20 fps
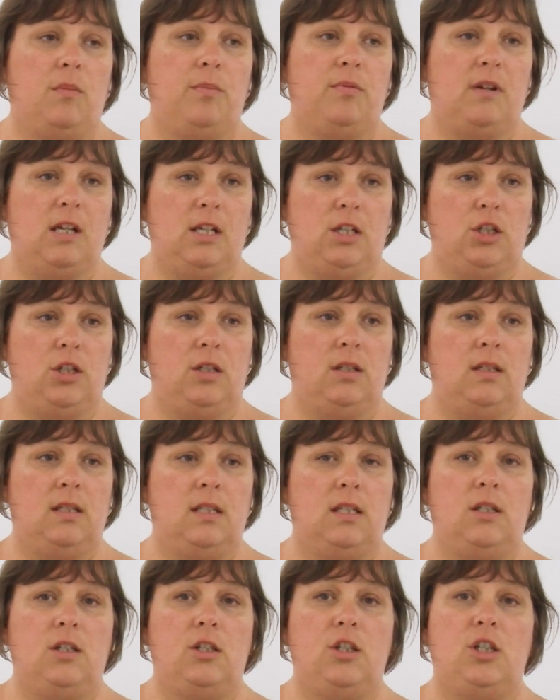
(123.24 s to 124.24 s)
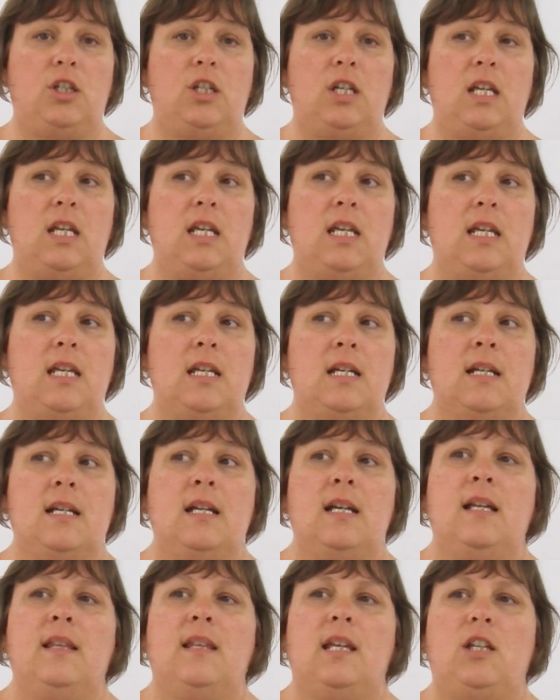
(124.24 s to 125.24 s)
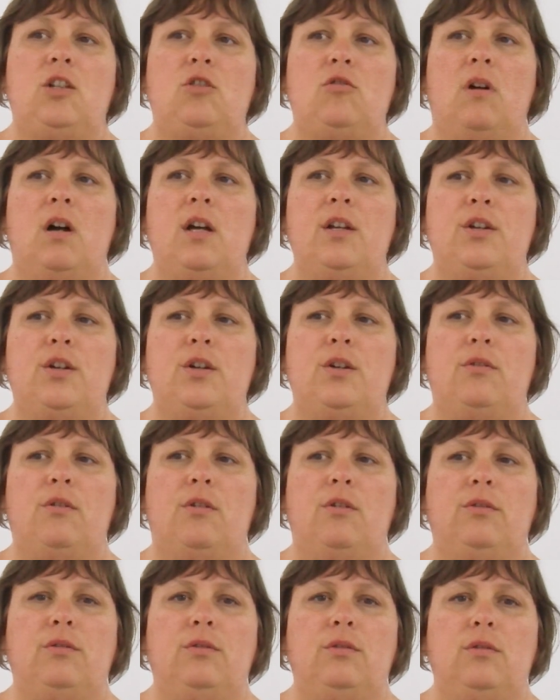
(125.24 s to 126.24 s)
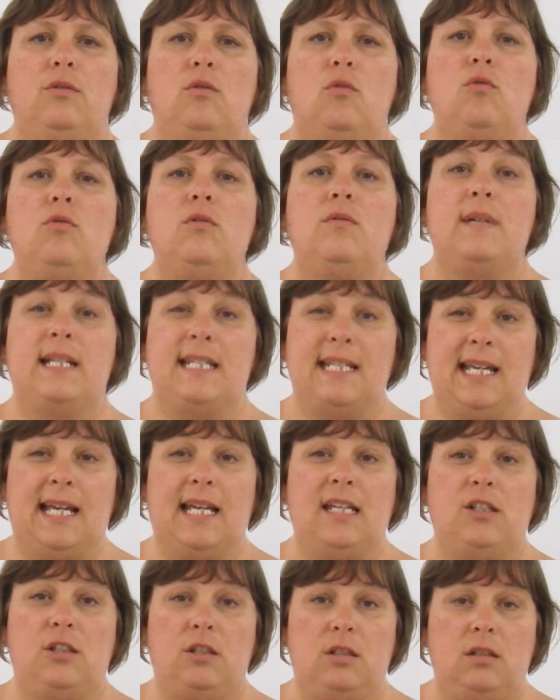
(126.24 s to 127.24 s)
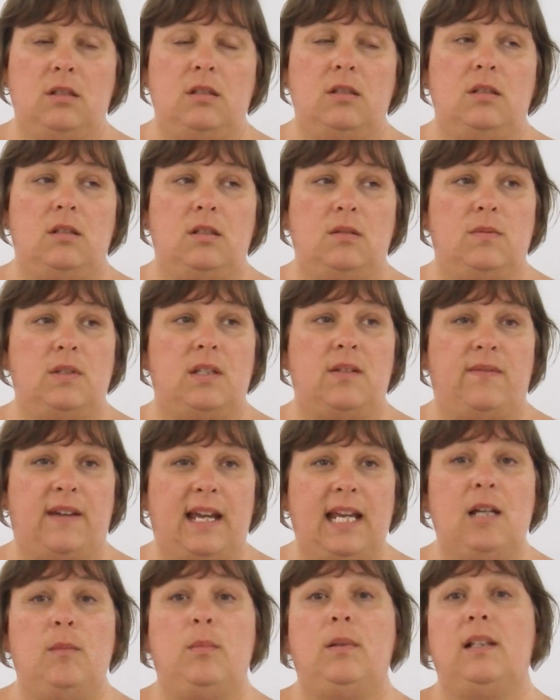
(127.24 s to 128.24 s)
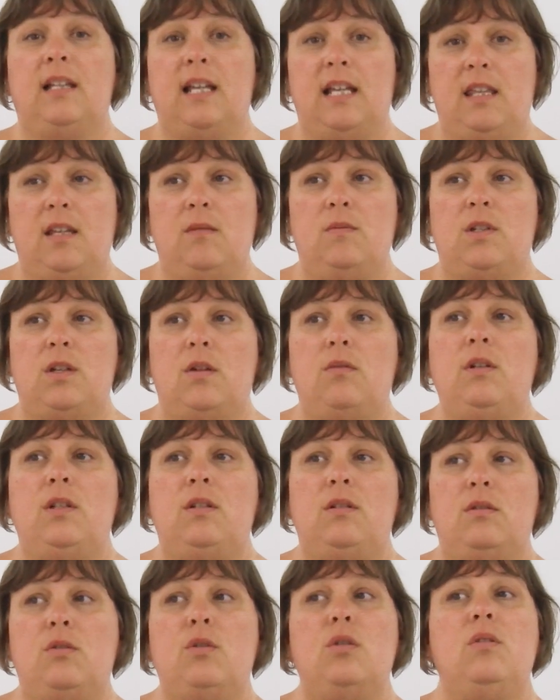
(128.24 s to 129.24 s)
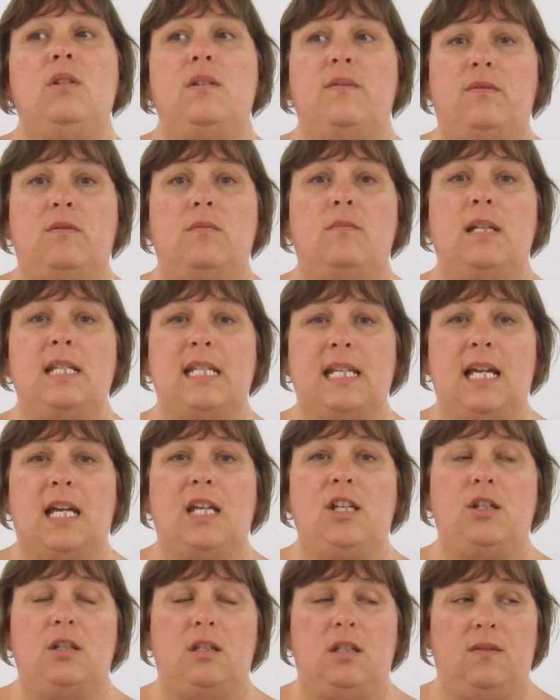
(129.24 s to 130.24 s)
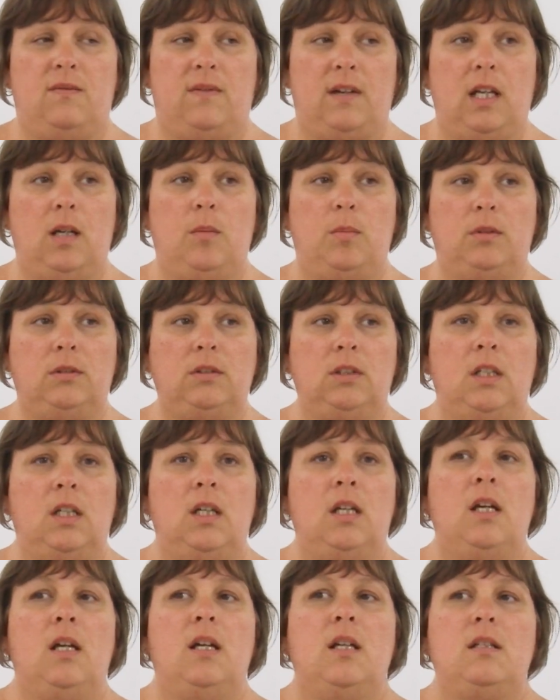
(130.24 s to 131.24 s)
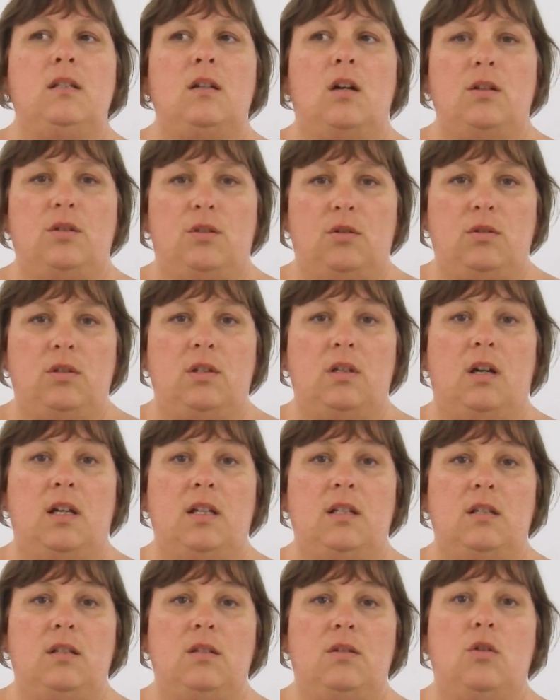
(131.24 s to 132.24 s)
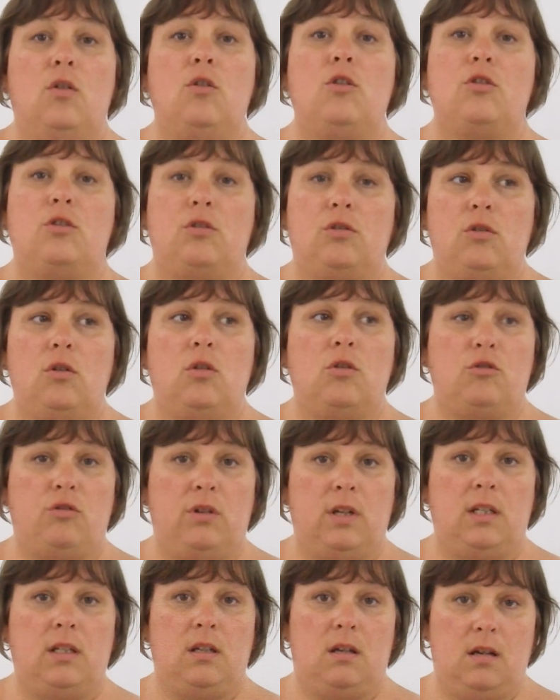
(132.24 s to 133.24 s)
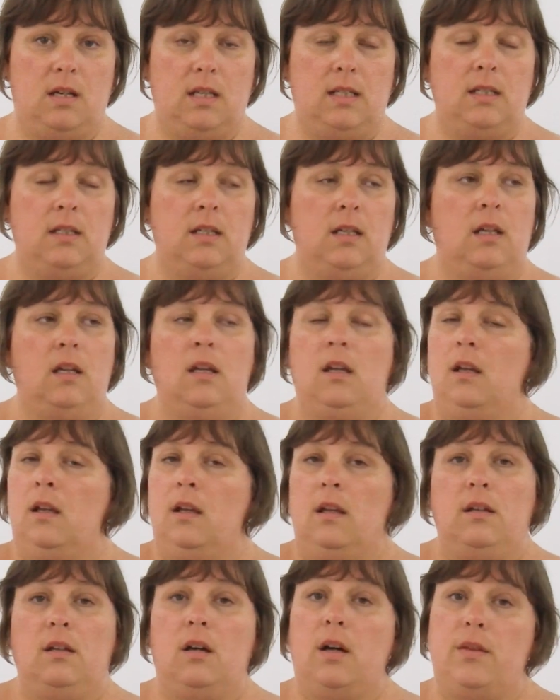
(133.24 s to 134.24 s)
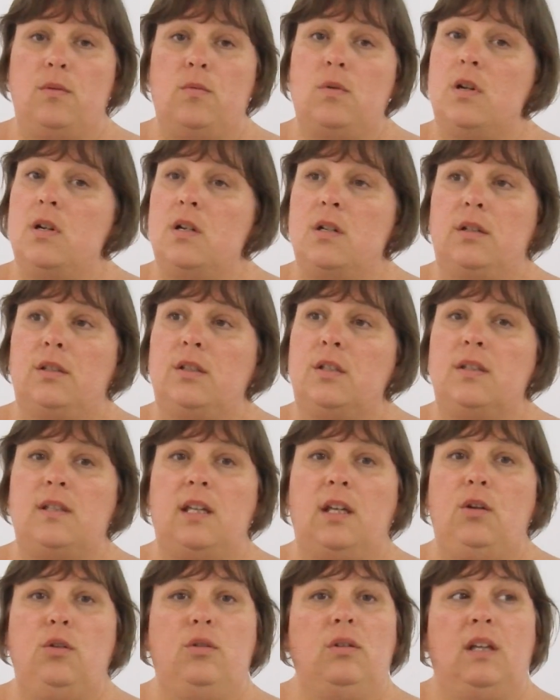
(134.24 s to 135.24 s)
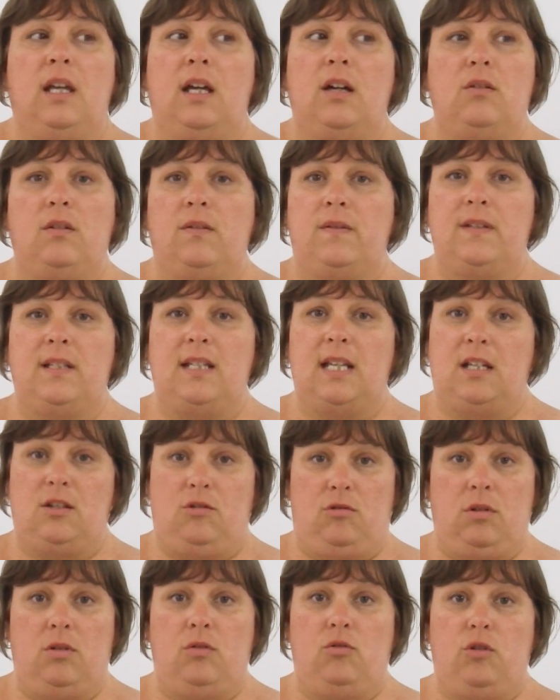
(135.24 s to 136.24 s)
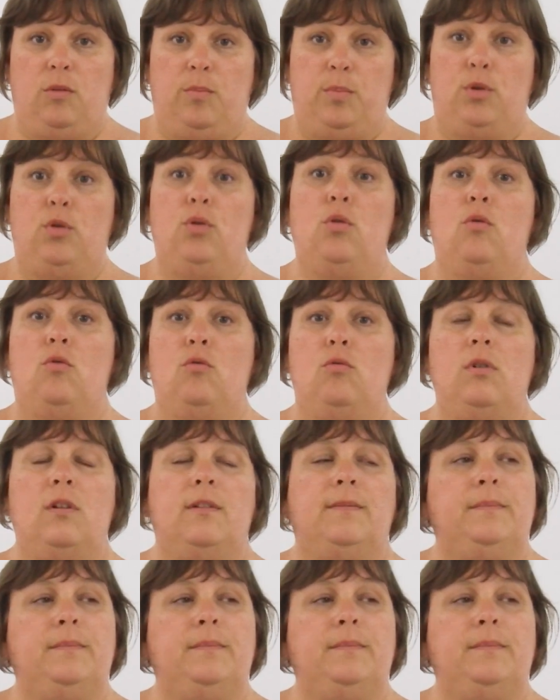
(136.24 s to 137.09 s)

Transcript: operations. They tried her on all the medication that was available then. There was only 2 different medications available, diazoxide and octreotide. Neither worked. They couldn't get her off the dextrose drip at all.